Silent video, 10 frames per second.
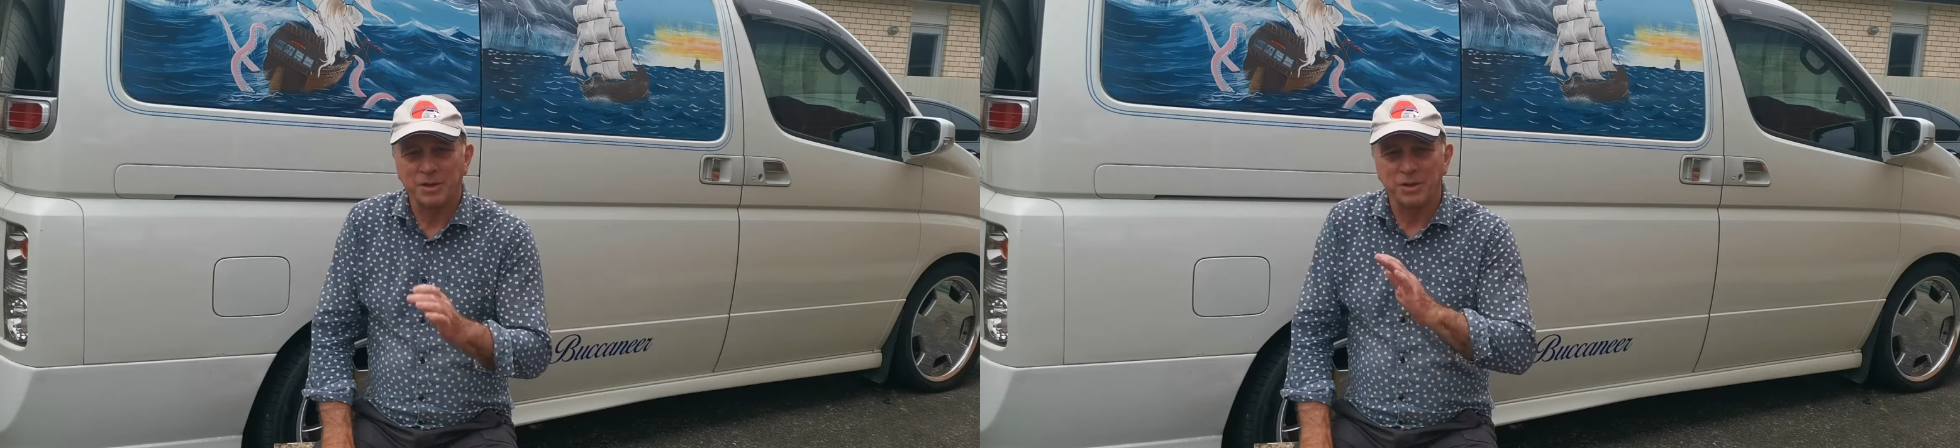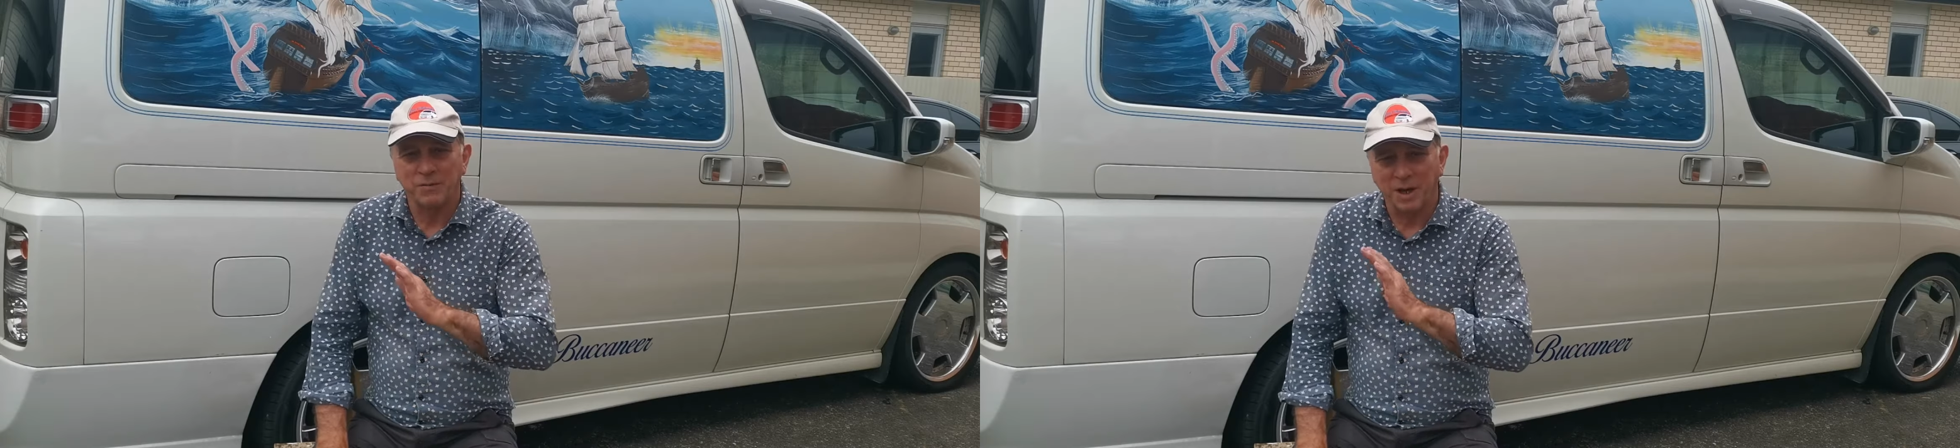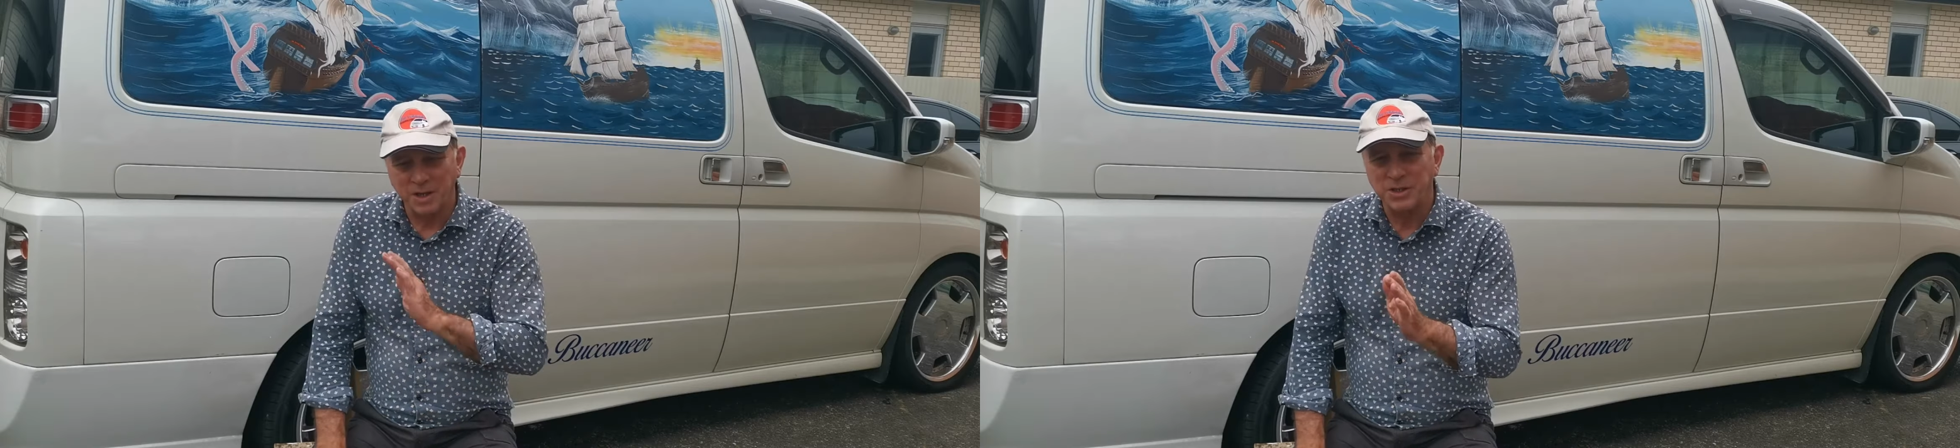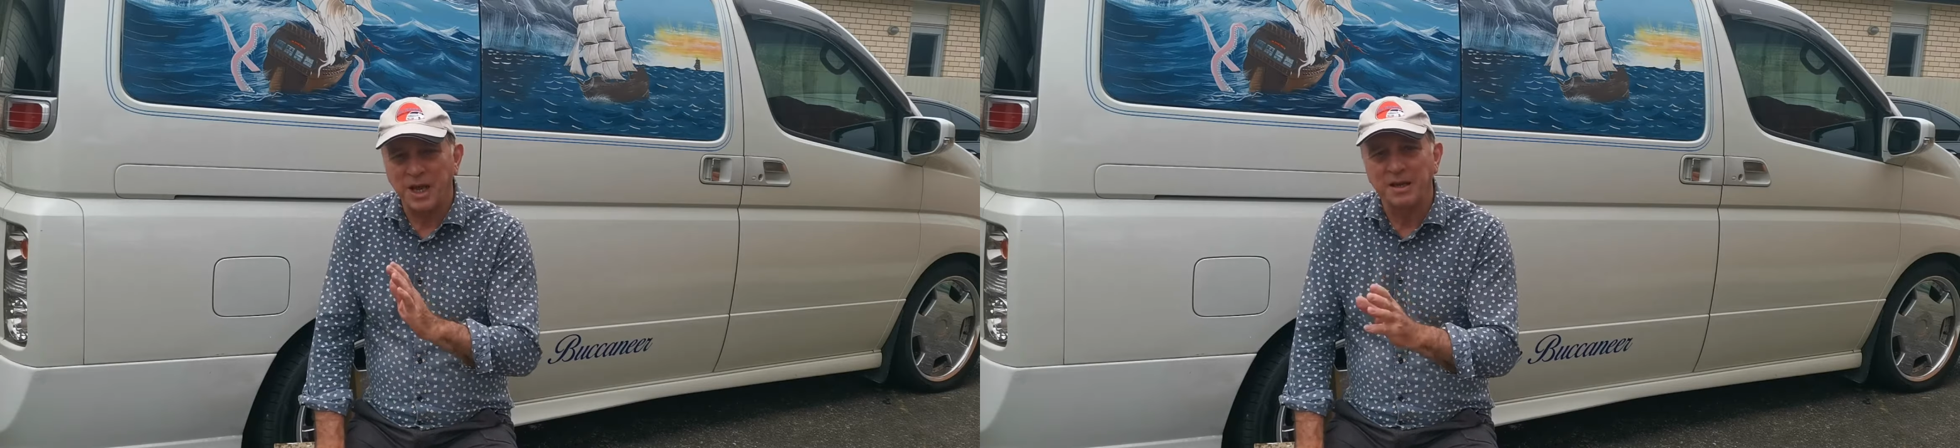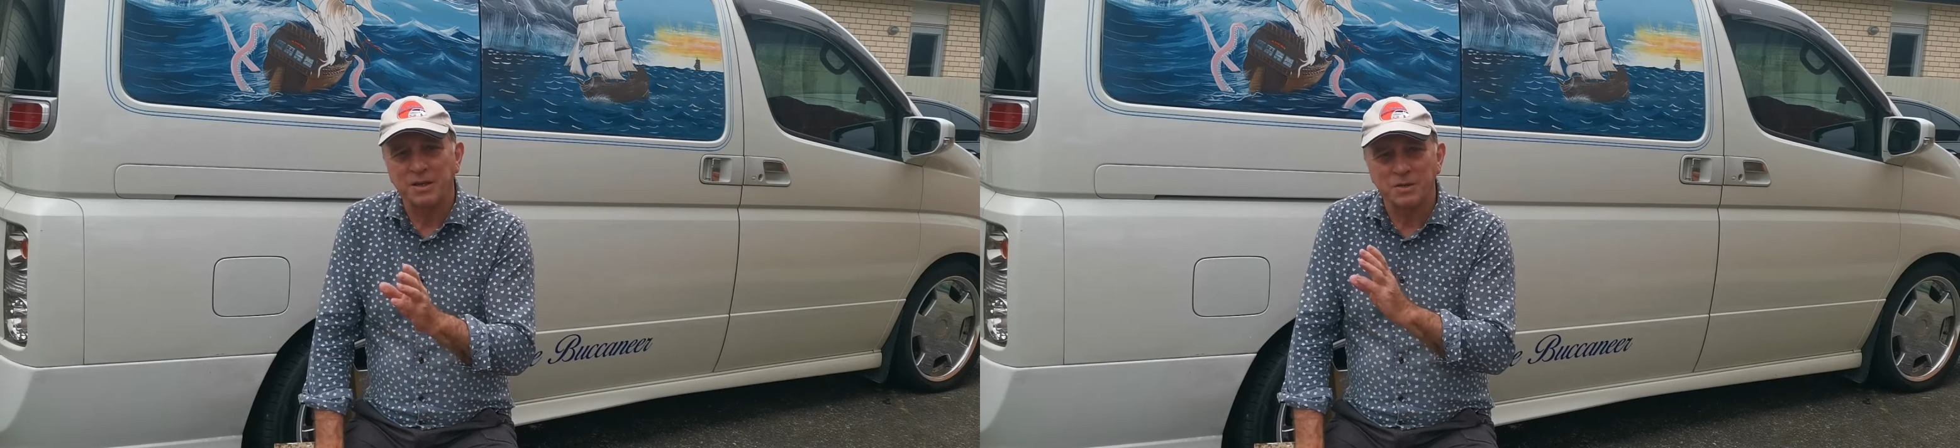so I've got to
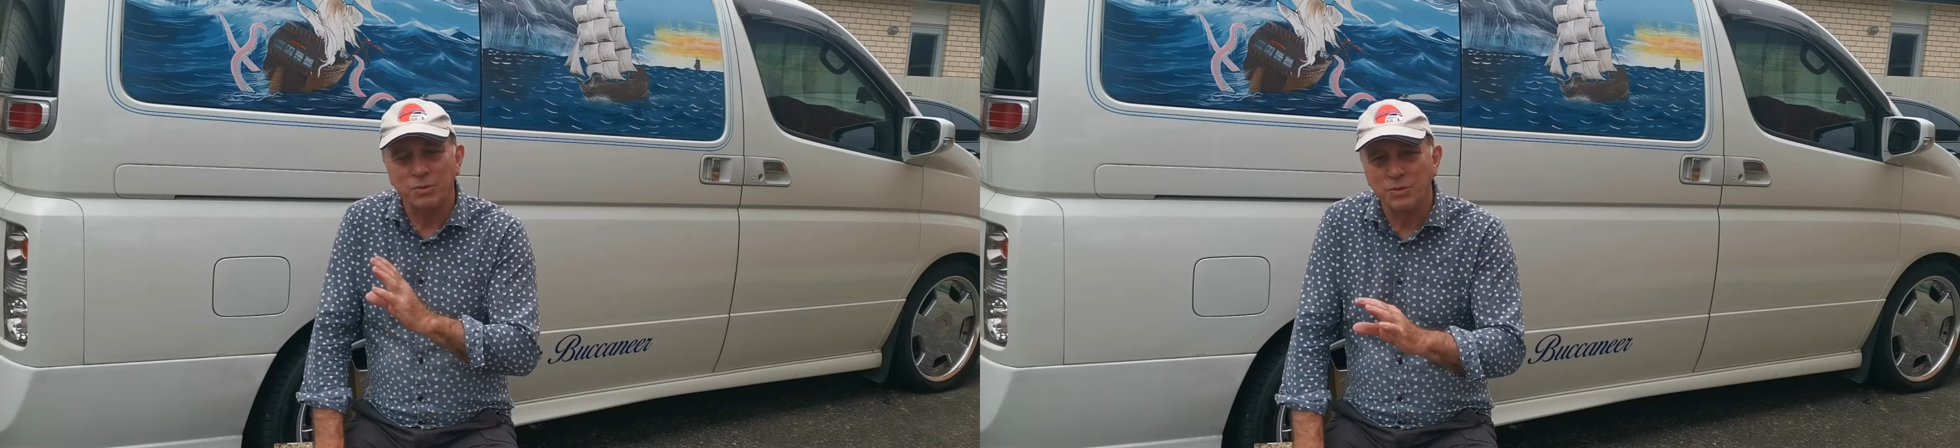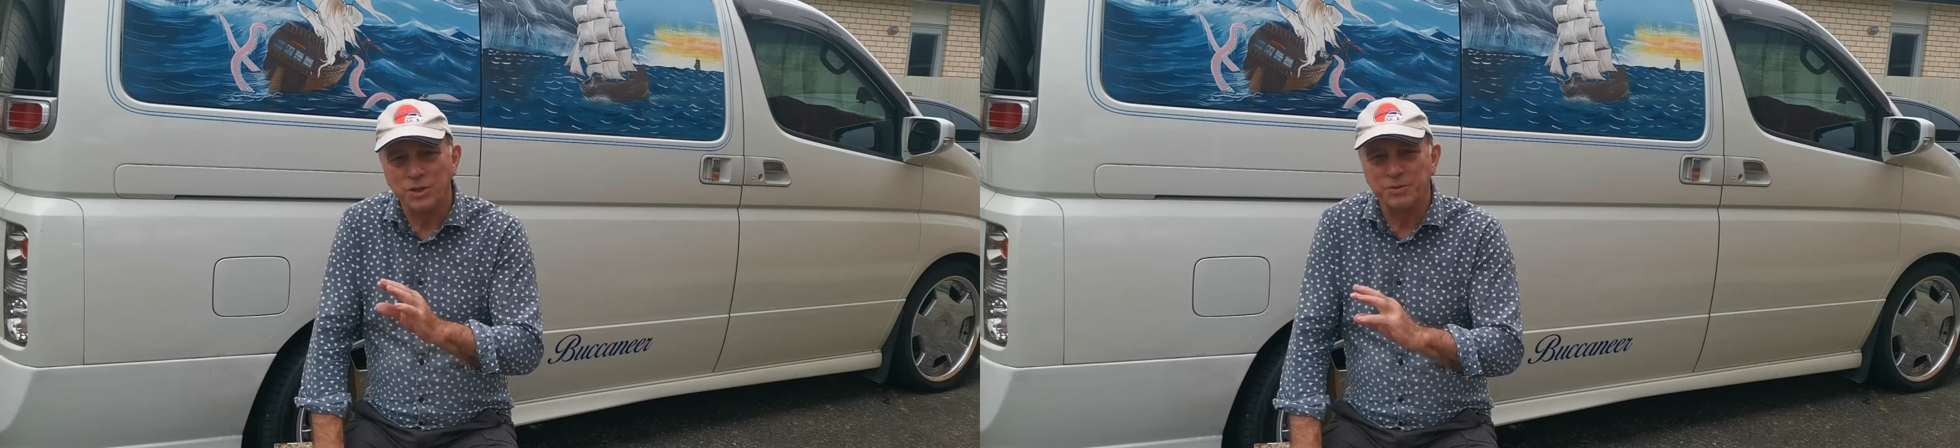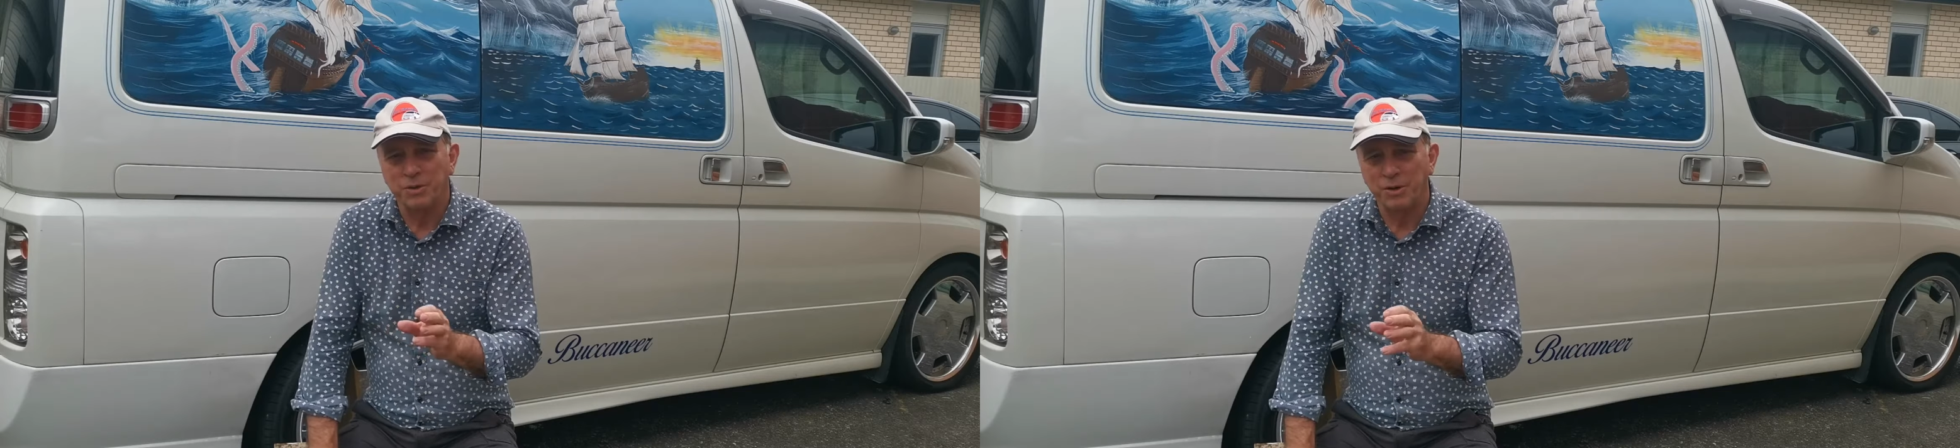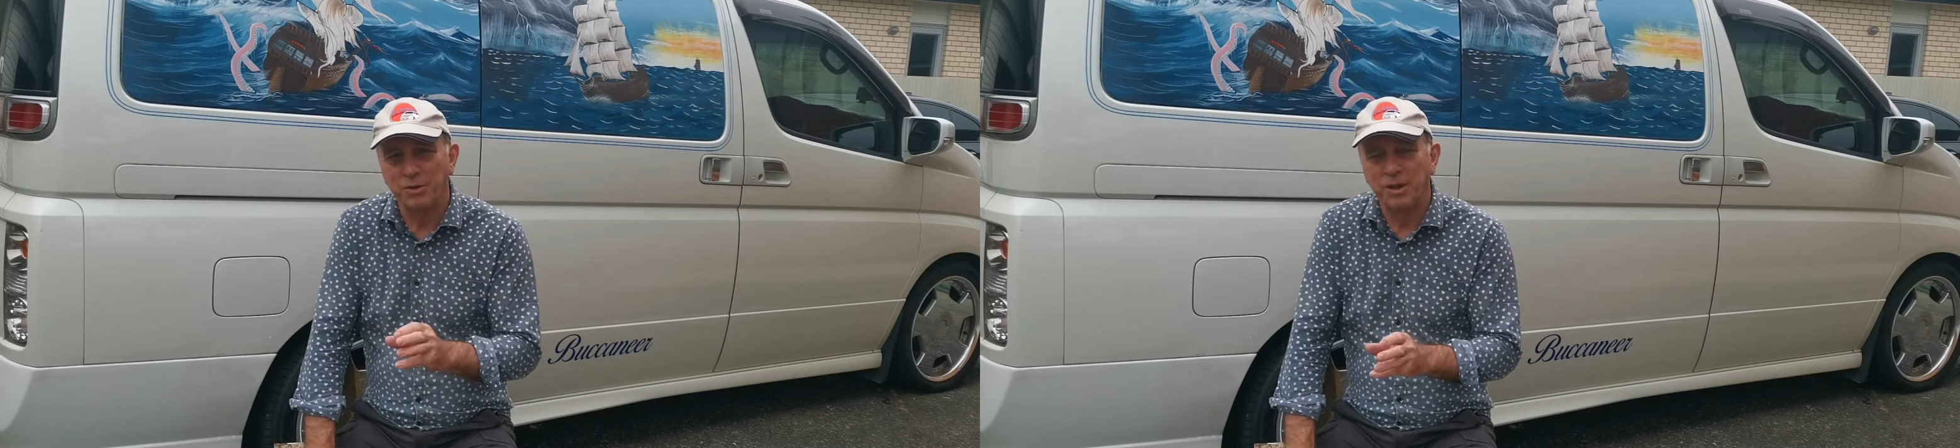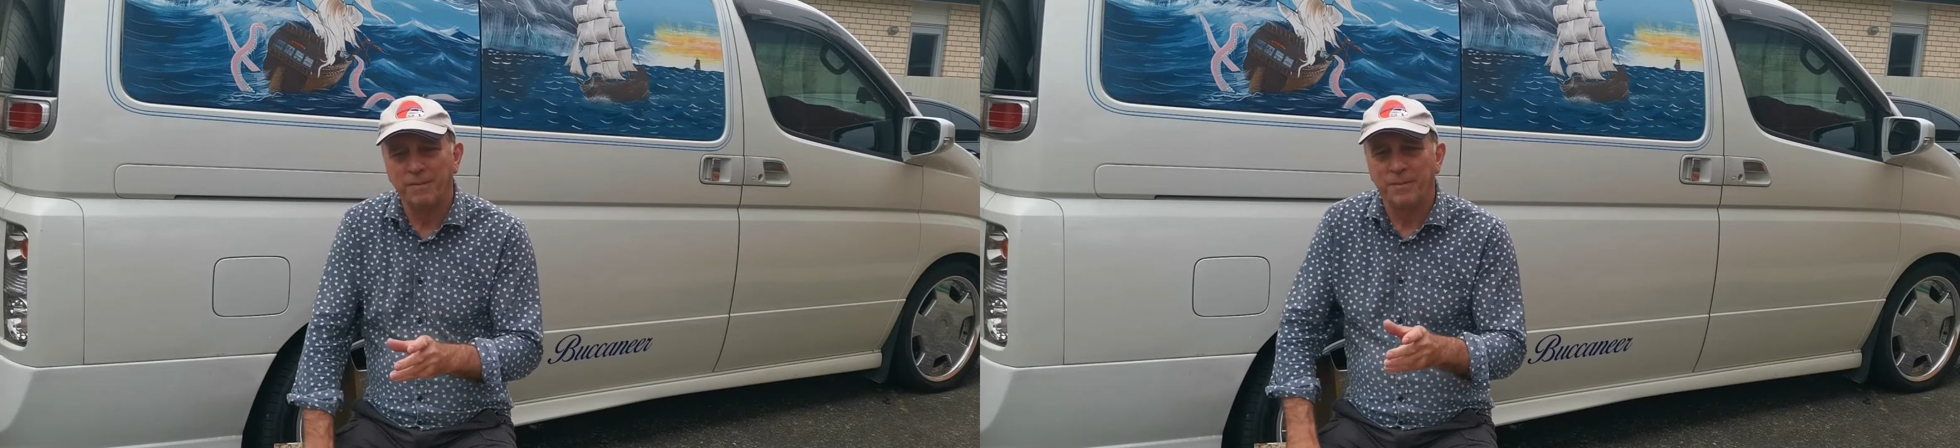sand it all smooth,